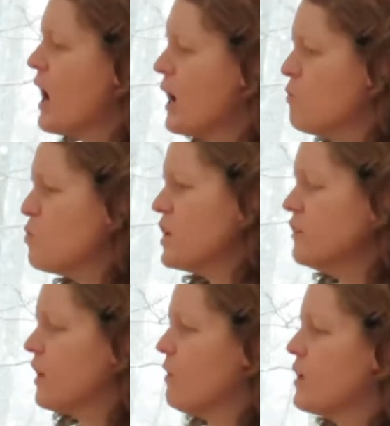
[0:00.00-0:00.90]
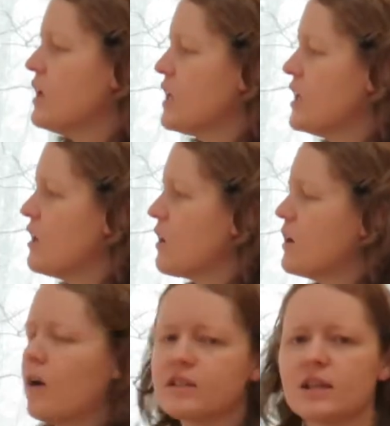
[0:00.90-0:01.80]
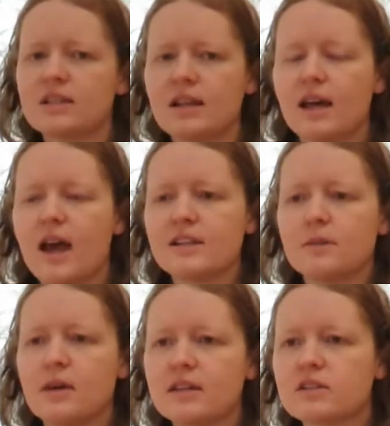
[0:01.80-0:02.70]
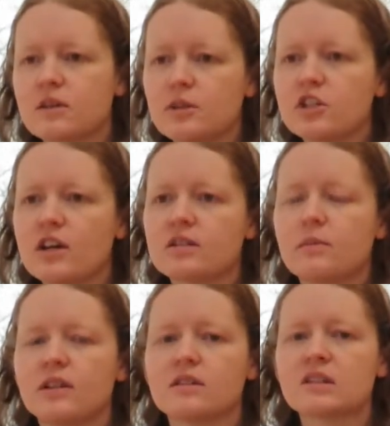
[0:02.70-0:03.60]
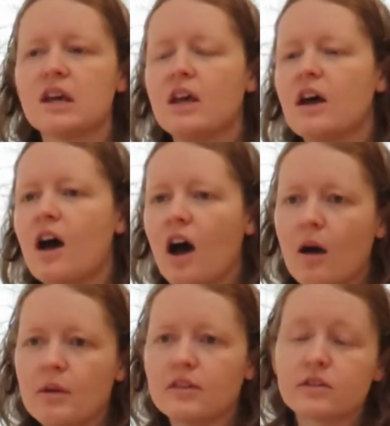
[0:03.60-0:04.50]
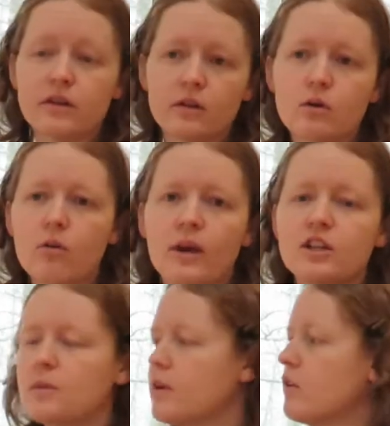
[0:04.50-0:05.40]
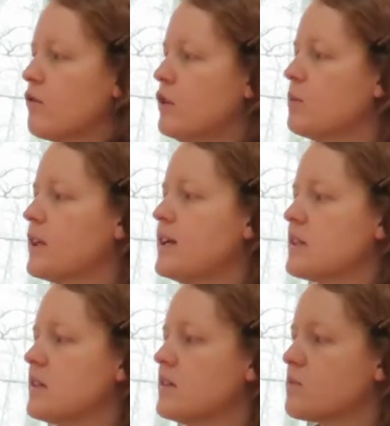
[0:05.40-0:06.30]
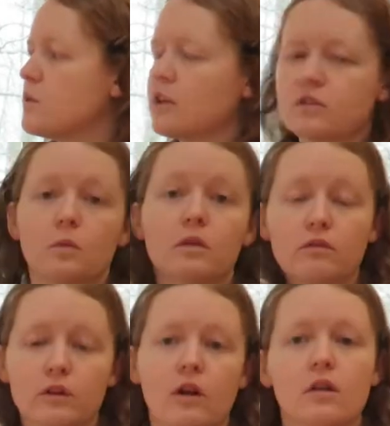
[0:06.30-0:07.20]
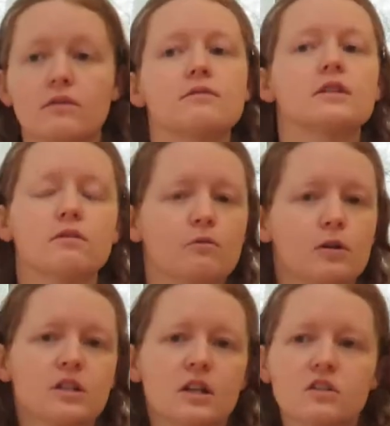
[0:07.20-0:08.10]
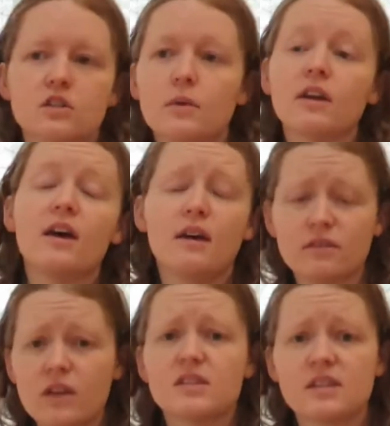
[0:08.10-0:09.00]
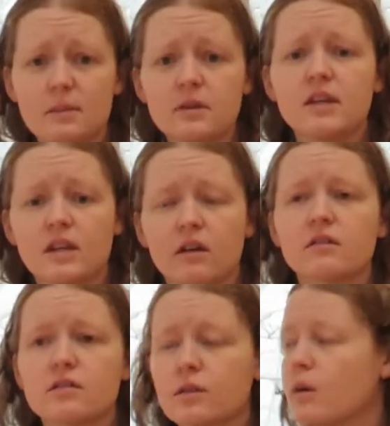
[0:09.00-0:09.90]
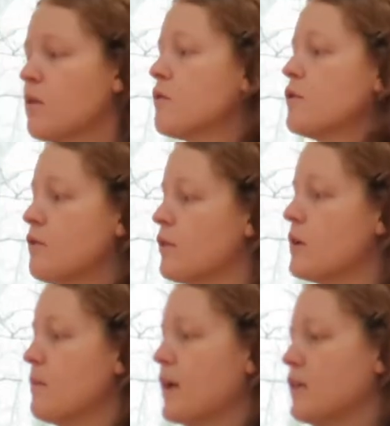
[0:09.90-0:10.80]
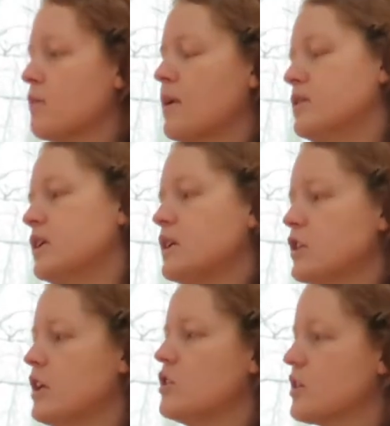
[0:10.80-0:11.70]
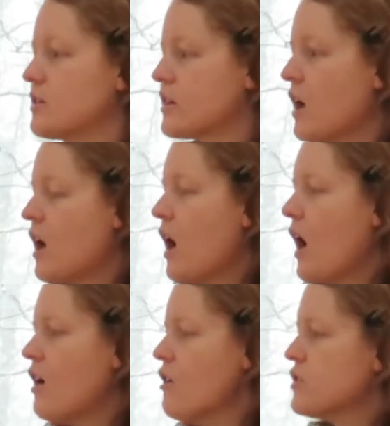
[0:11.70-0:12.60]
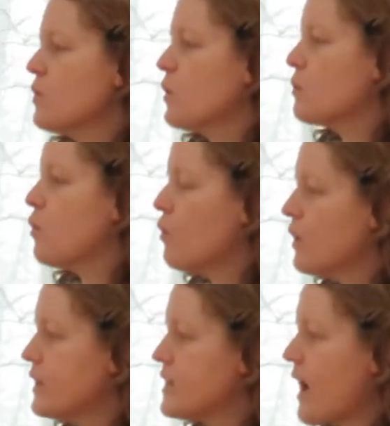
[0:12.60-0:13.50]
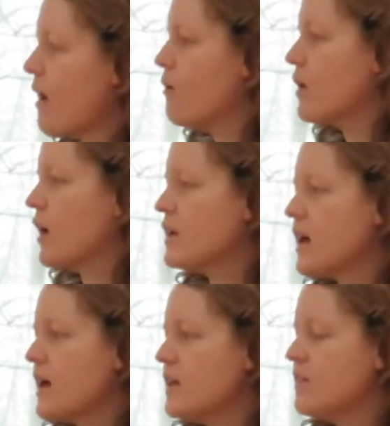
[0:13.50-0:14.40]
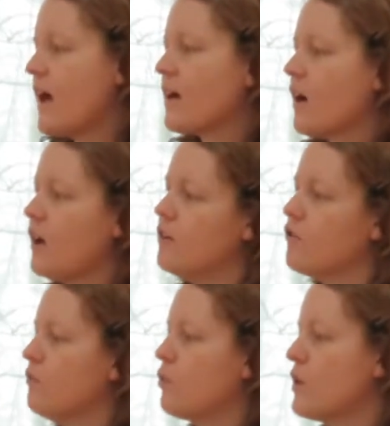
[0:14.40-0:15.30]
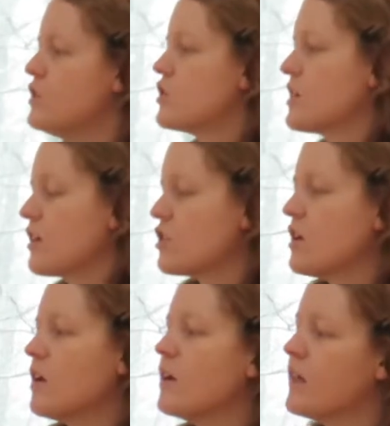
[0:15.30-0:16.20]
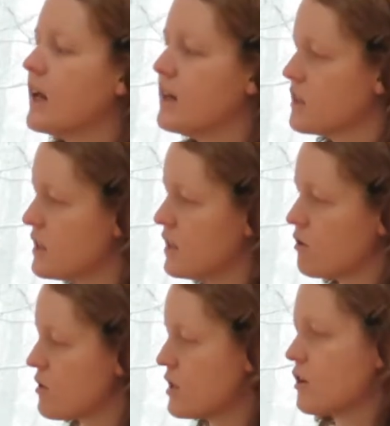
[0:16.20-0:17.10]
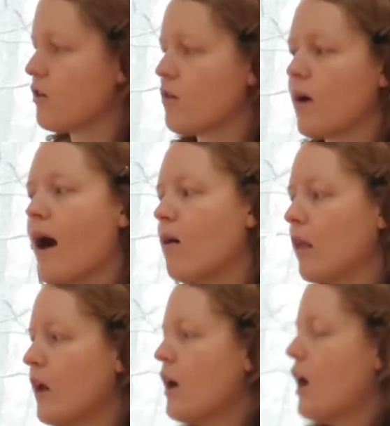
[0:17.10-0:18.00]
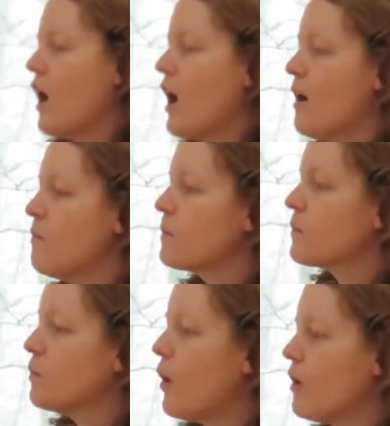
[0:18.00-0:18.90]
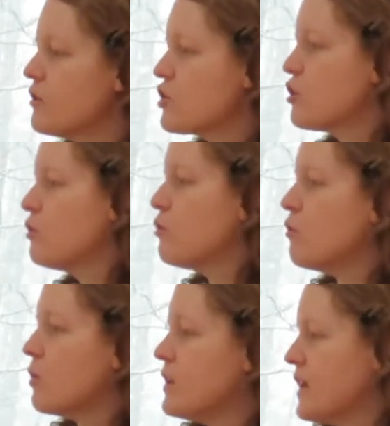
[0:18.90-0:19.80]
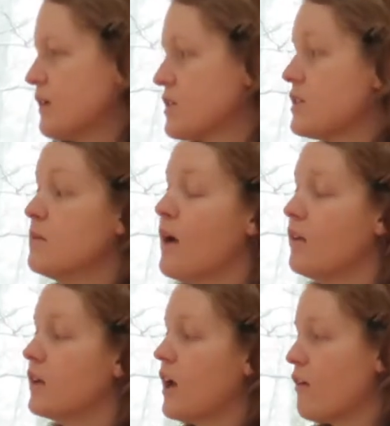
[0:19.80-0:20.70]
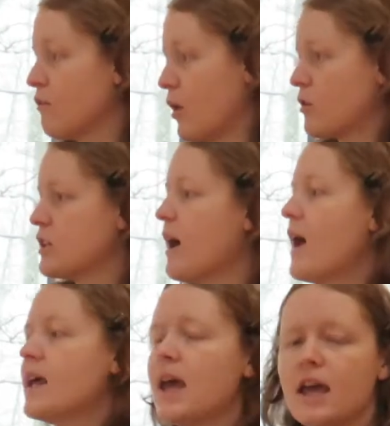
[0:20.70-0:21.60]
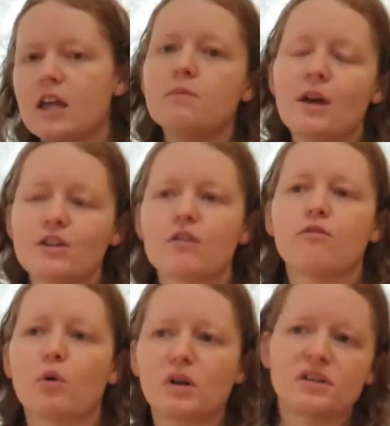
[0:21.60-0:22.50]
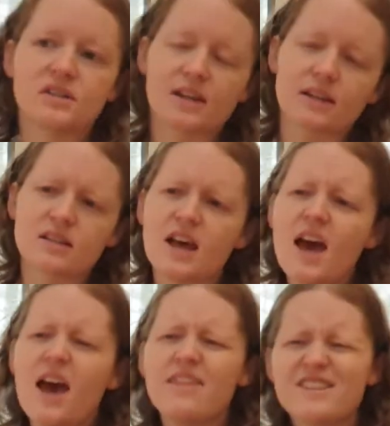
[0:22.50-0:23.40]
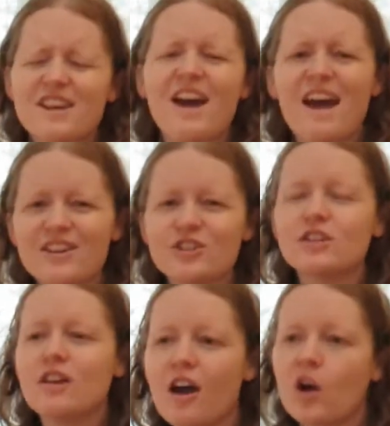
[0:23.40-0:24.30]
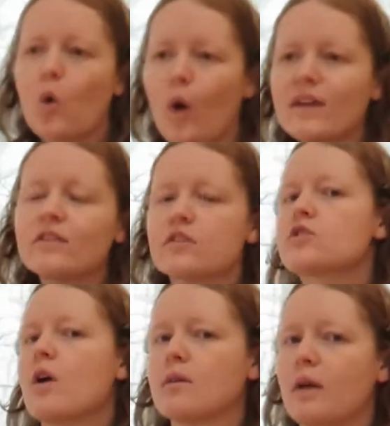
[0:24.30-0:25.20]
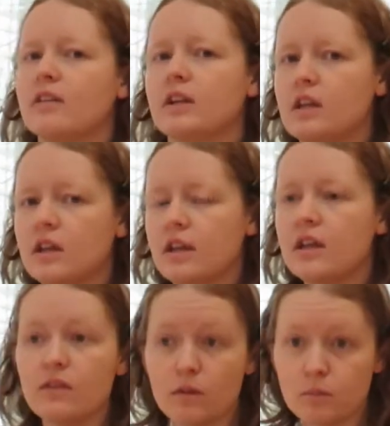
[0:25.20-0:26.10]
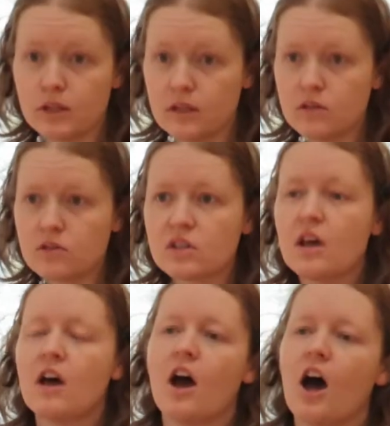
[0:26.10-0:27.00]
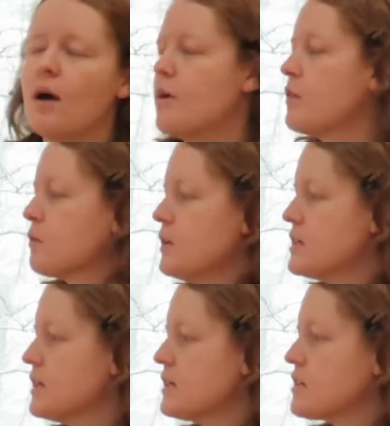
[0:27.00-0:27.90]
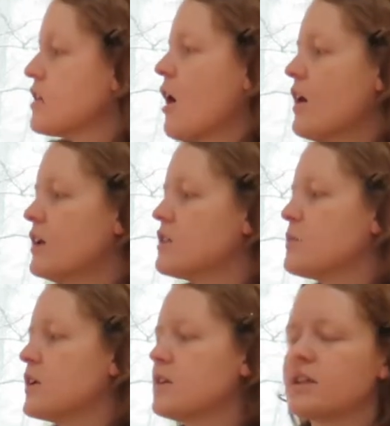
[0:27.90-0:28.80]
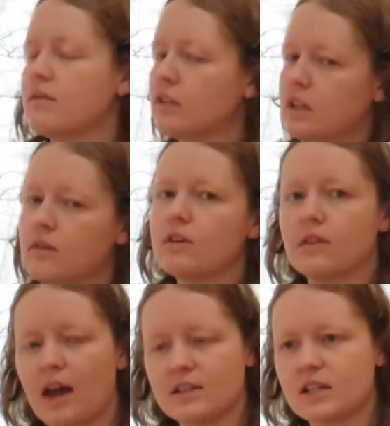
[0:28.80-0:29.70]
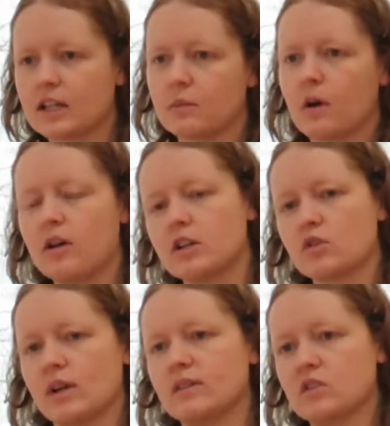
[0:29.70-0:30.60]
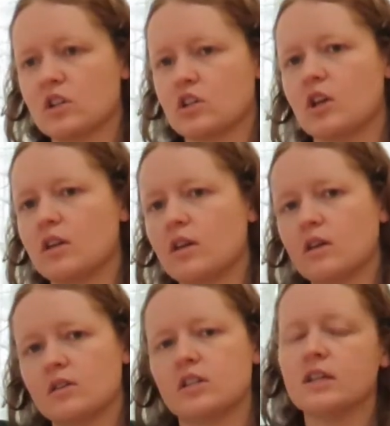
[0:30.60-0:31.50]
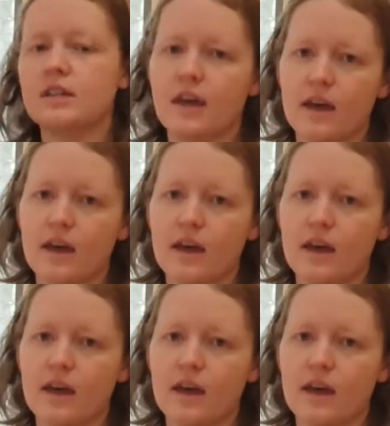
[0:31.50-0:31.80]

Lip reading: I will note in here, as I said, I had to make some adjustments in the solo arrangement in a few places because it wouldn't fit on a 15-14 instrument. Done the same thing here, so there are a few very minor melody changes. I also would point out, again in that kind of bridge section that has the interesting chorale, part 2 gets the melody I've marked that in measure 46. And that's actually not quite the strong melody in the piece. And the reason it's not is because I've given that second part a transition to